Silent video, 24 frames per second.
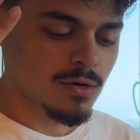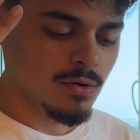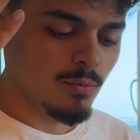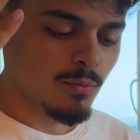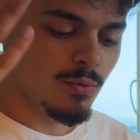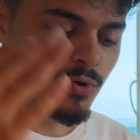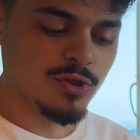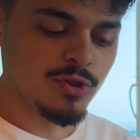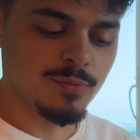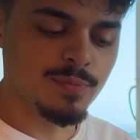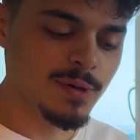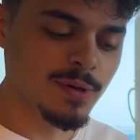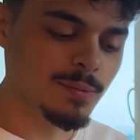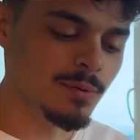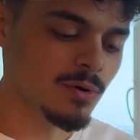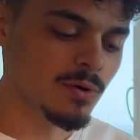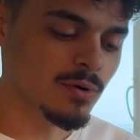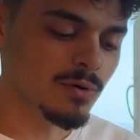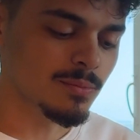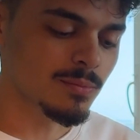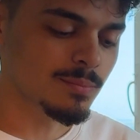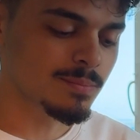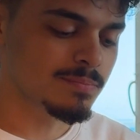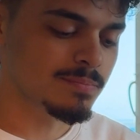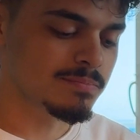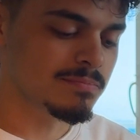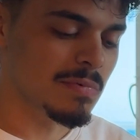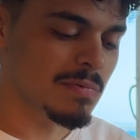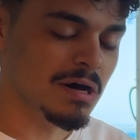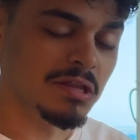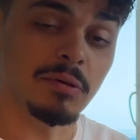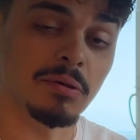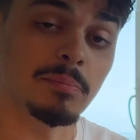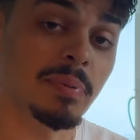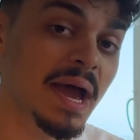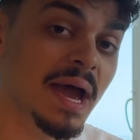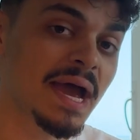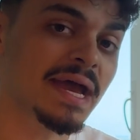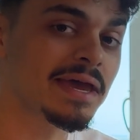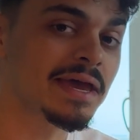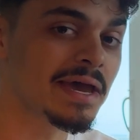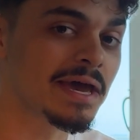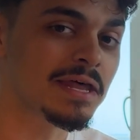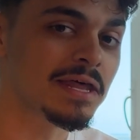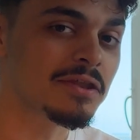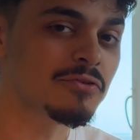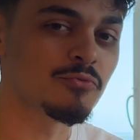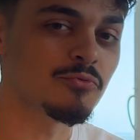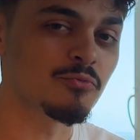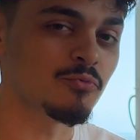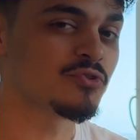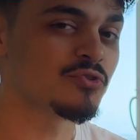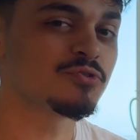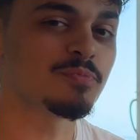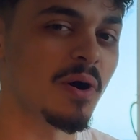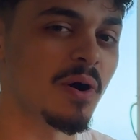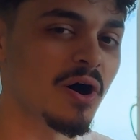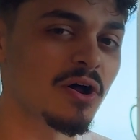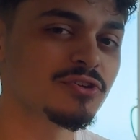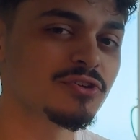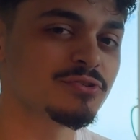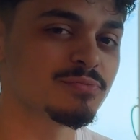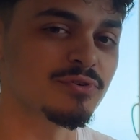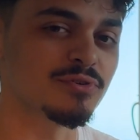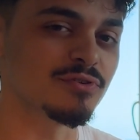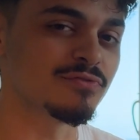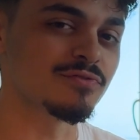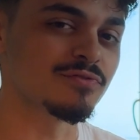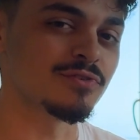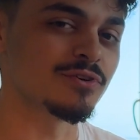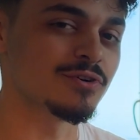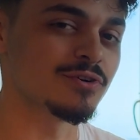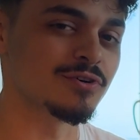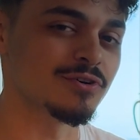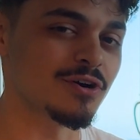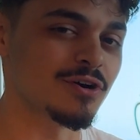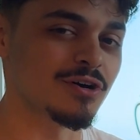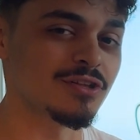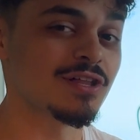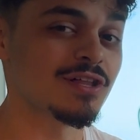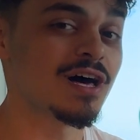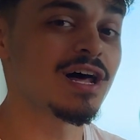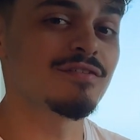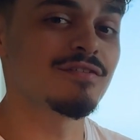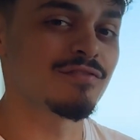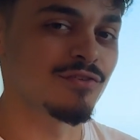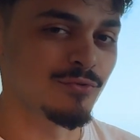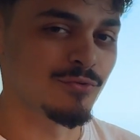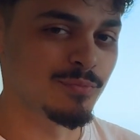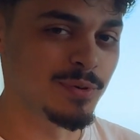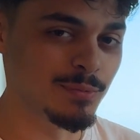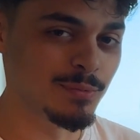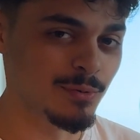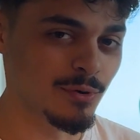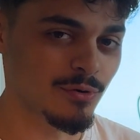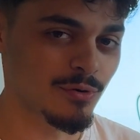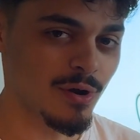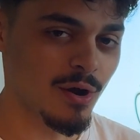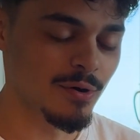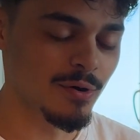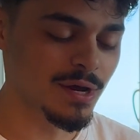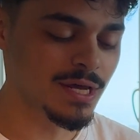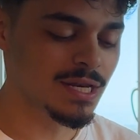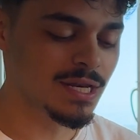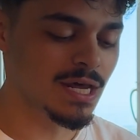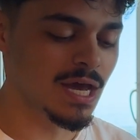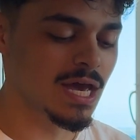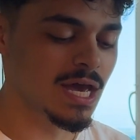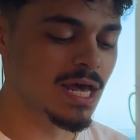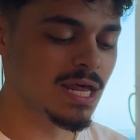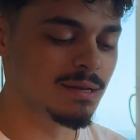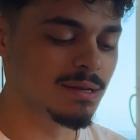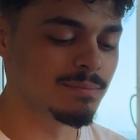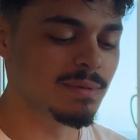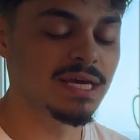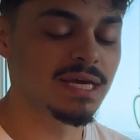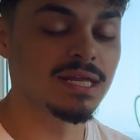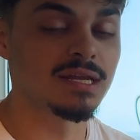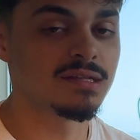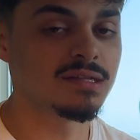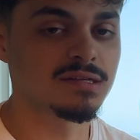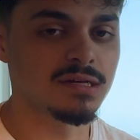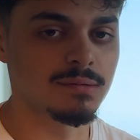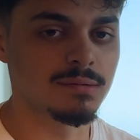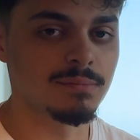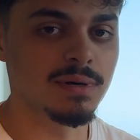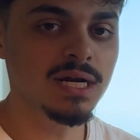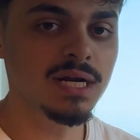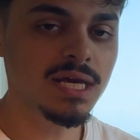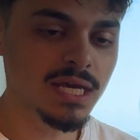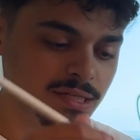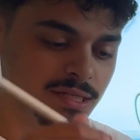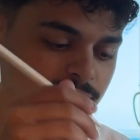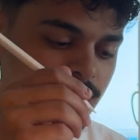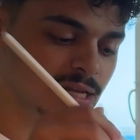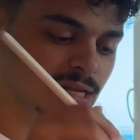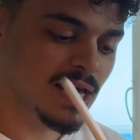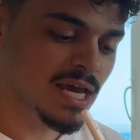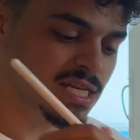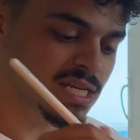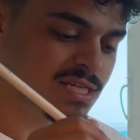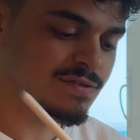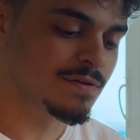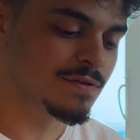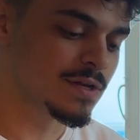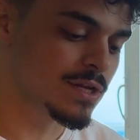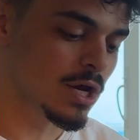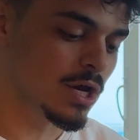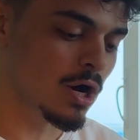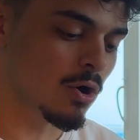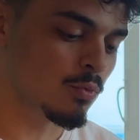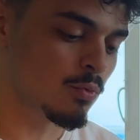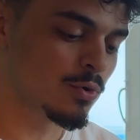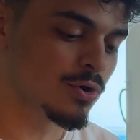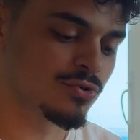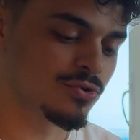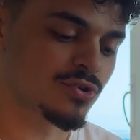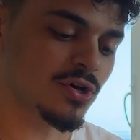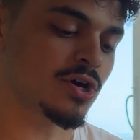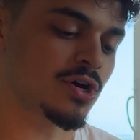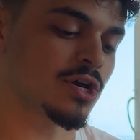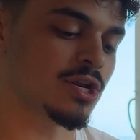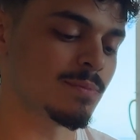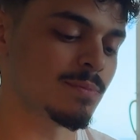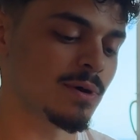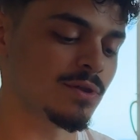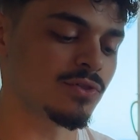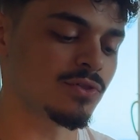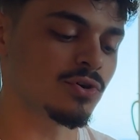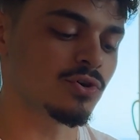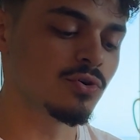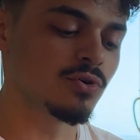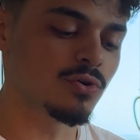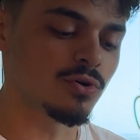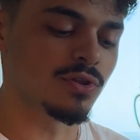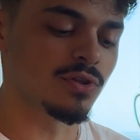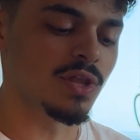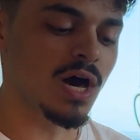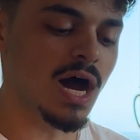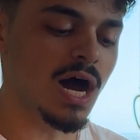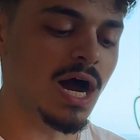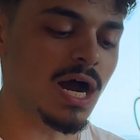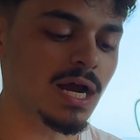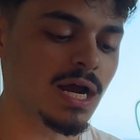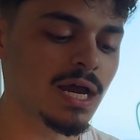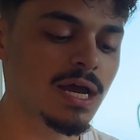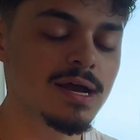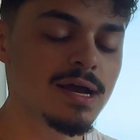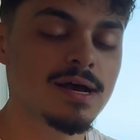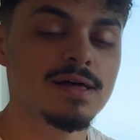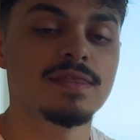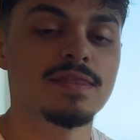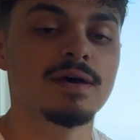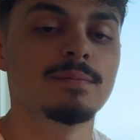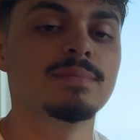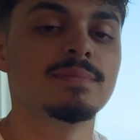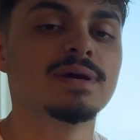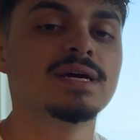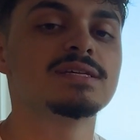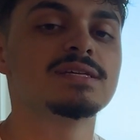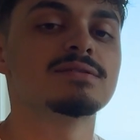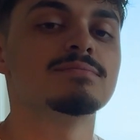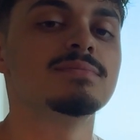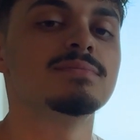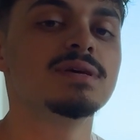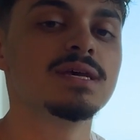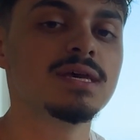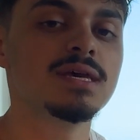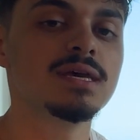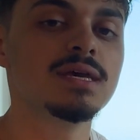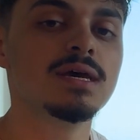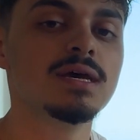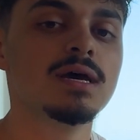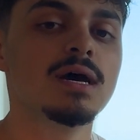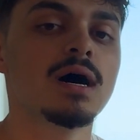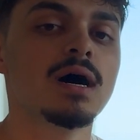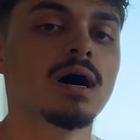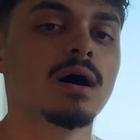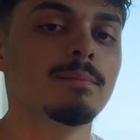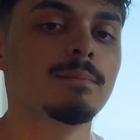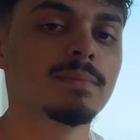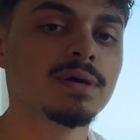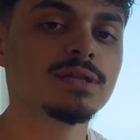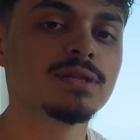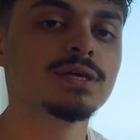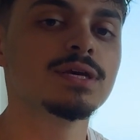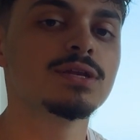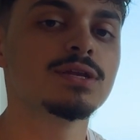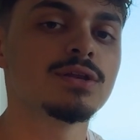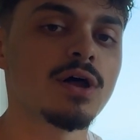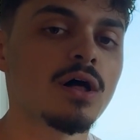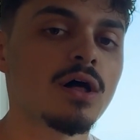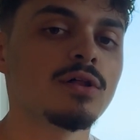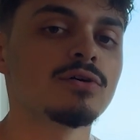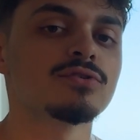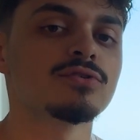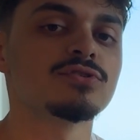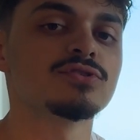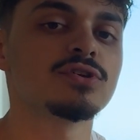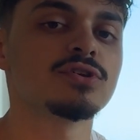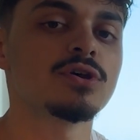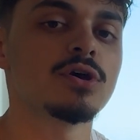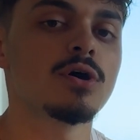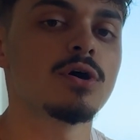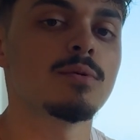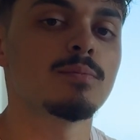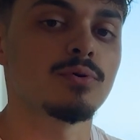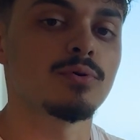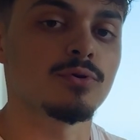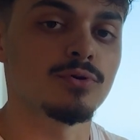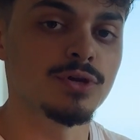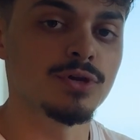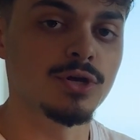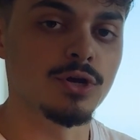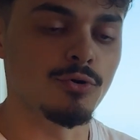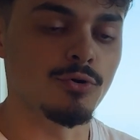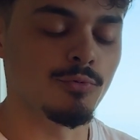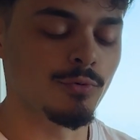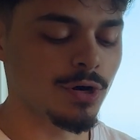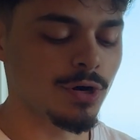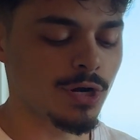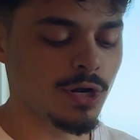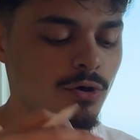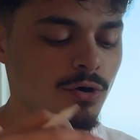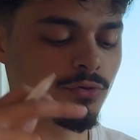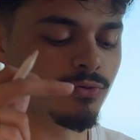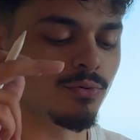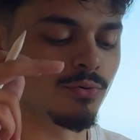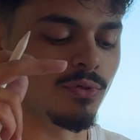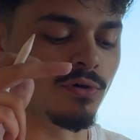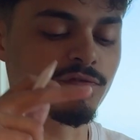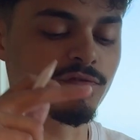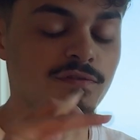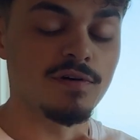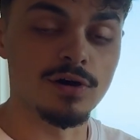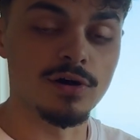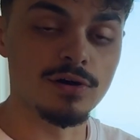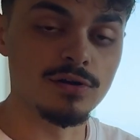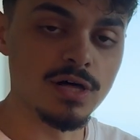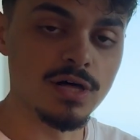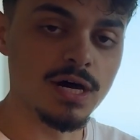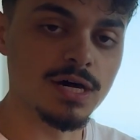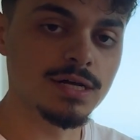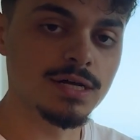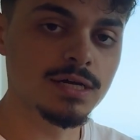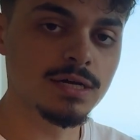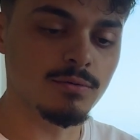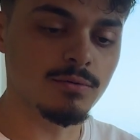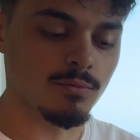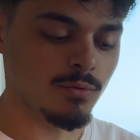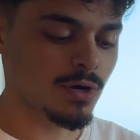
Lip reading: We're the people on the back end responsible for a lot of other people growing and making a ton of money. In today's video, we are talking about the Google Doc that makes me $1 million per year. We're going to go through the funnel on it.